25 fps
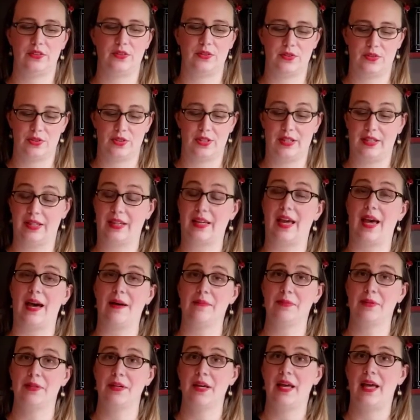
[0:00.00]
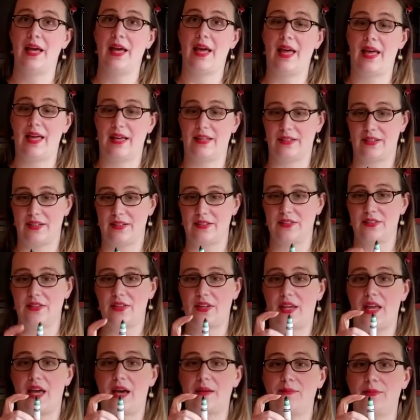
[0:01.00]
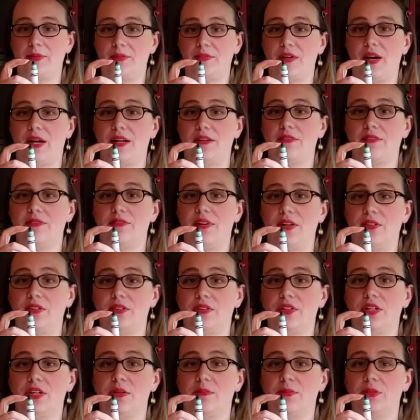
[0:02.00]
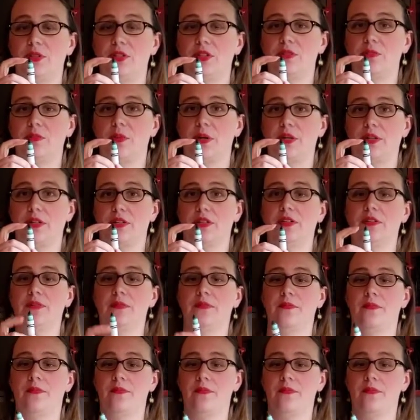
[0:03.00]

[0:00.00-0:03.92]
usually a cap, and under the cap you've got a felt tip to your marker.